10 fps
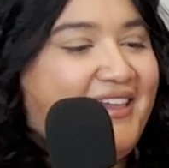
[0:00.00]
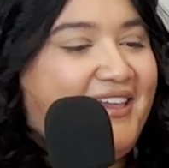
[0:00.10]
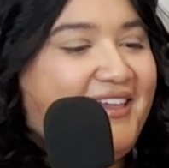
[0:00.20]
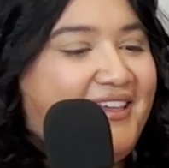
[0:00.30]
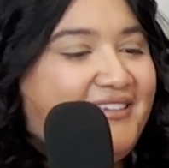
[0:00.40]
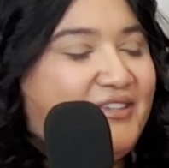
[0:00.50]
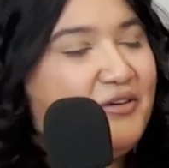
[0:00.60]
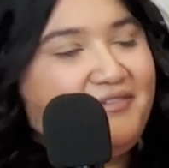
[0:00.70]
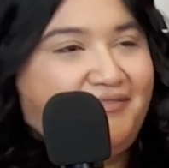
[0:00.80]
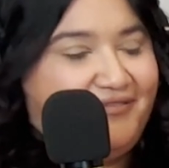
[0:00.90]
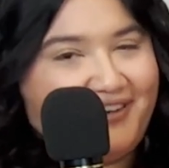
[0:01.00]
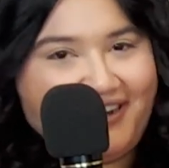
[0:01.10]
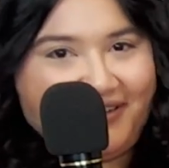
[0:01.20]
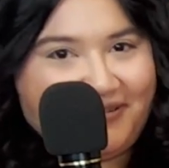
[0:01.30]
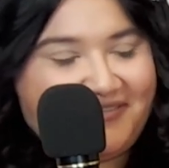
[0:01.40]
is, or for
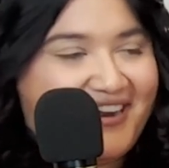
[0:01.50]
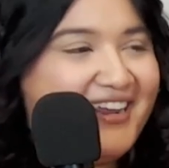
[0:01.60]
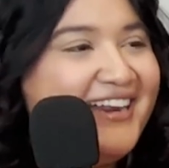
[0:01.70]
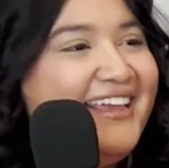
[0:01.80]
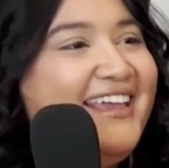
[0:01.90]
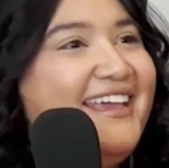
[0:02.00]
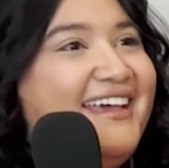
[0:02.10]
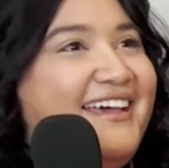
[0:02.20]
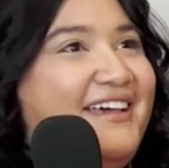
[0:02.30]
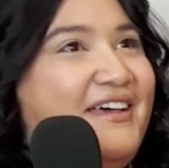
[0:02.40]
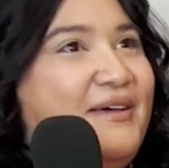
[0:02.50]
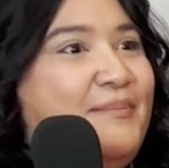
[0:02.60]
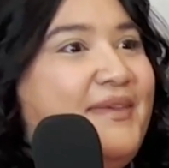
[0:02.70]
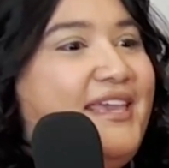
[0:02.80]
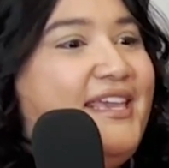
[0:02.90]
anyone,
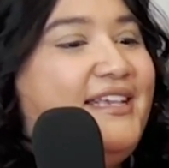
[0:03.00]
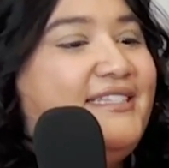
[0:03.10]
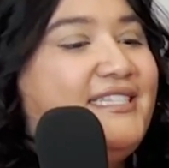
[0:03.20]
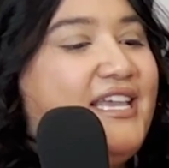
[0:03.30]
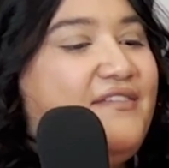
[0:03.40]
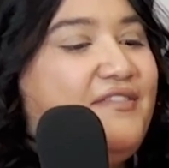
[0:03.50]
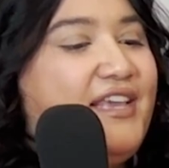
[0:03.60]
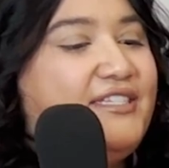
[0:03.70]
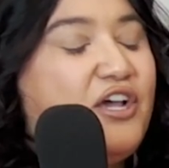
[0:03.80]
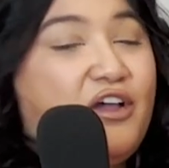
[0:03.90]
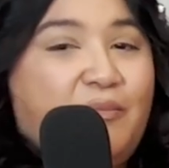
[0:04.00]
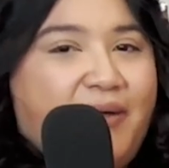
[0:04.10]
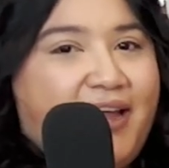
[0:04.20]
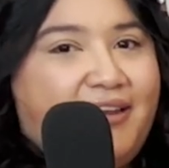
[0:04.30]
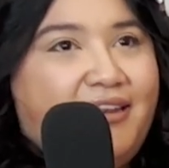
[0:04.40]
right? Is if they talk
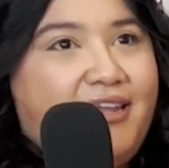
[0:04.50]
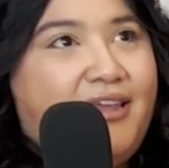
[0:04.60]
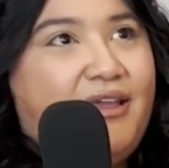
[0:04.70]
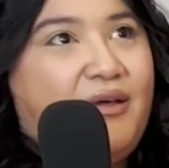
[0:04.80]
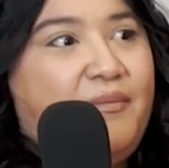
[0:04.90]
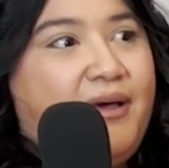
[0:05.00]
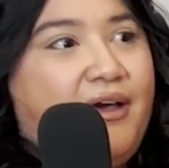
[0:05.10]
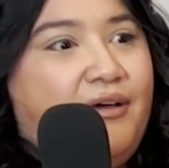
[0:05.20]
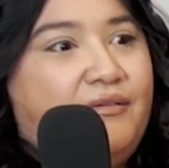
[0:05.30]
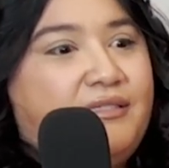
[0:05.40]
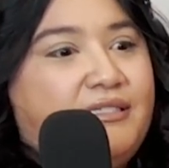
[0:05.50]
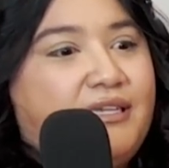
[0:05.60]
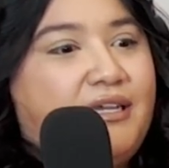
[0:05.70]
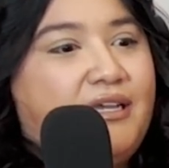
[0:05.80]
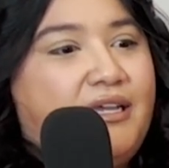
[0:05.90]
badly about
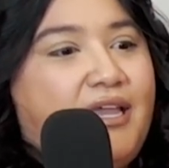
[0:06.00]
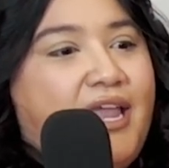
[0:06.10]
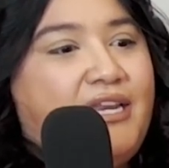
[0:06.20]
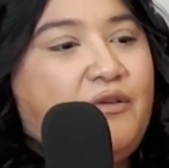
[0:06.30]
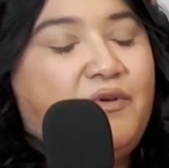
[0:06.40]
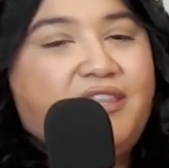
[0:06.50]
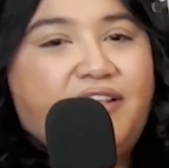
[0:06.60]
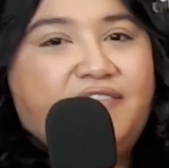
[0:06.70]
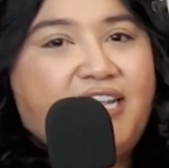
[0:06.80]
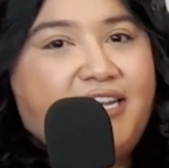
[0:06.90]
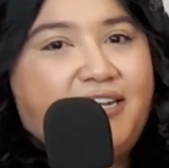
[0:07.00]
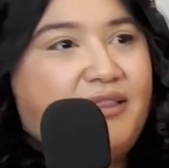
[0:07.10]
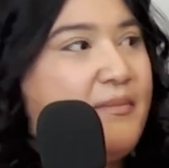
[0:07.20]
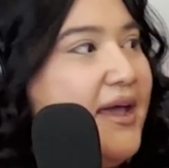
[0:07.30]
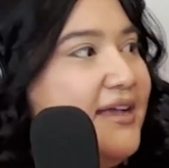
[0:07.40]
anyone they've dated in
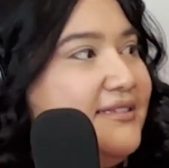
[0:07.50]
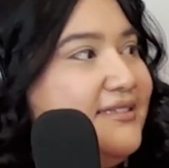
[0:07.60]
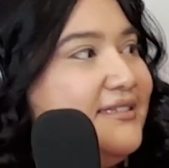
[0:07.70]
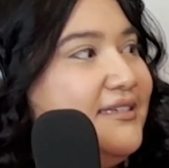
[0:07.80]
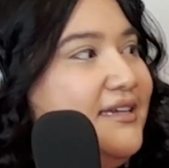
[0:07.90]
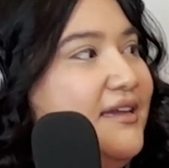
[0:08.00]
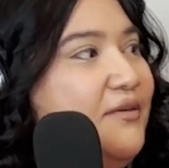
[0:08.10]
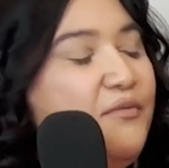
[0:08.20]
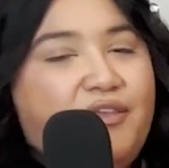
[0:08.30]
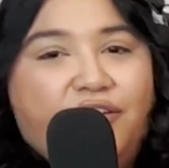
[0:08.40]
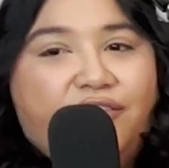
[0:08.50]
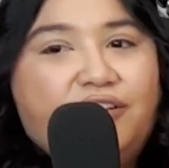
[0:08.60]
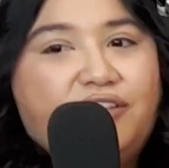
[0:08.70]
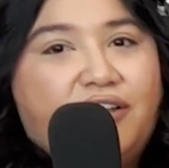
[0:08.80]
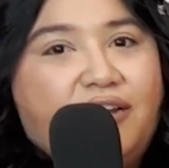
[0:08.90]
the past. Whether they're
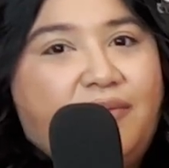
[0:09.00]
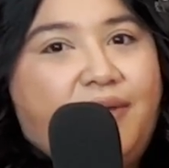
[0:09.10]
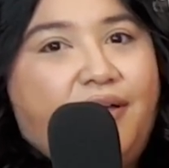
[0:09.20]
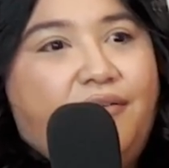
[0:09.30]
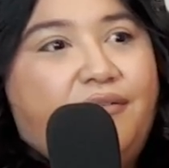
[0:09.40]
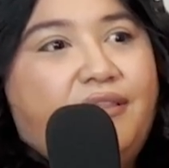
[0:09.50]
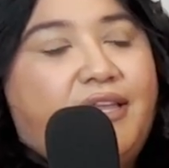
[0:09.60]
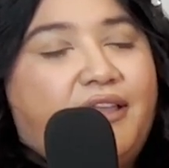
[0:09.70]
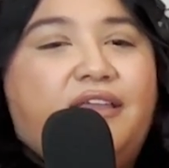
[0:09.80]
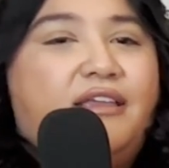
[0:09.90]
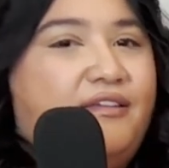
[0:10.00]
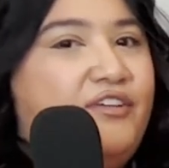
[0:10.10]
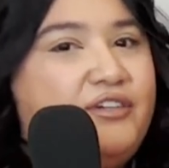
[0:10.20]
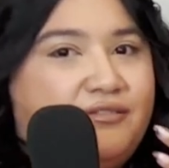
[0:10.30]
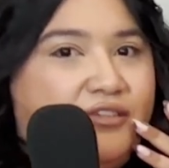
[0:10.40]
talking about, like, if
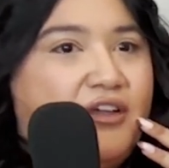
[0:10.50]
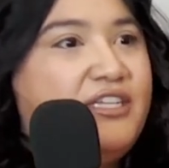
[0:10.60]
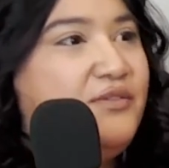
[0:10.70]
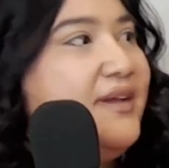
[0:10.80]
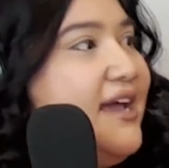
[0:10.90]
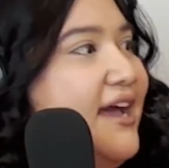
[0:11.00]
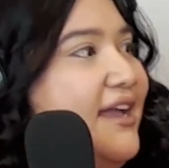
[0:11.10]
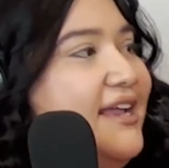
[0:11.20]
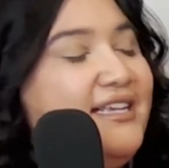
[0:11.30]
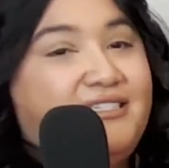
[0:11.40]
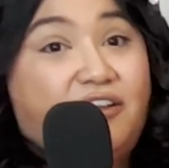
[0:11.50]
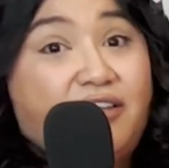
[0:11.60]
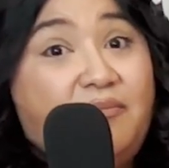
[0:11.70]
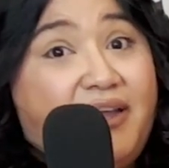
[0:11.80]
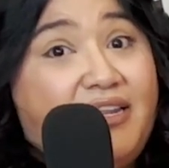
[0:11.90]
you're talking to a guy and he's
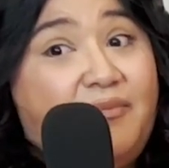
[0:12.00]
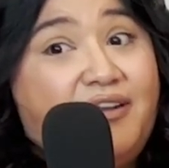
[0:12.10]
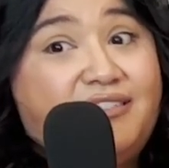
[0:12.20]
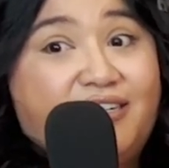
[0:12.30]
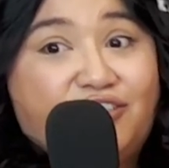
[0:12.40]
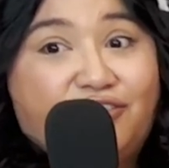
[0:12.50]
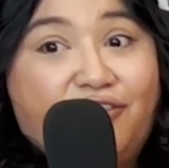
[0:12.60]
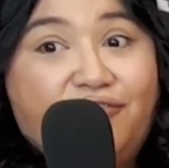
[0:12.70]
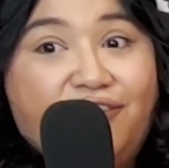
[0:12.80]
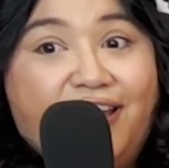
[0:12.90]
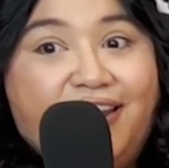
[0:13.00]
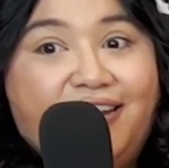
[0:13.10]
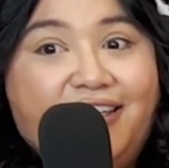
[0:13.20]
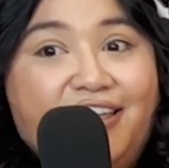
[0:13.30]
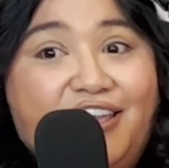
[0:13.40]
talking badly about his
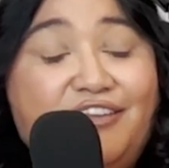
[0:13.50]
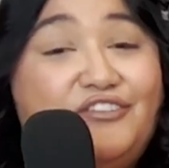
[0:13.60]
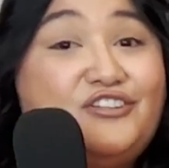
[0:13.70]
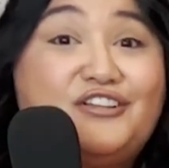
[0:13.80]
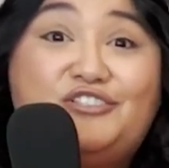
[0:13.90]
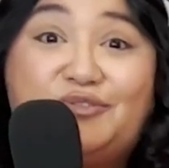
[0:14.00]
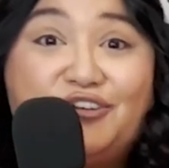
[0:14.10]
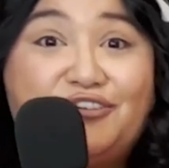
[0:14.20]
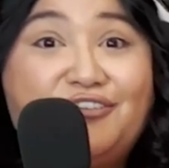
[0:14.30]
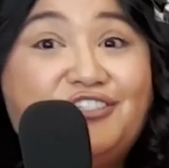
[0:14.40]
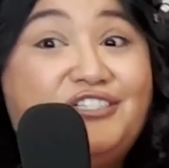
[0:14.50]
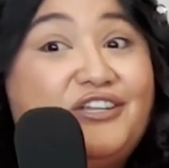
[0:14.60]
ex-girlfriend, if you're talking to a girl and she's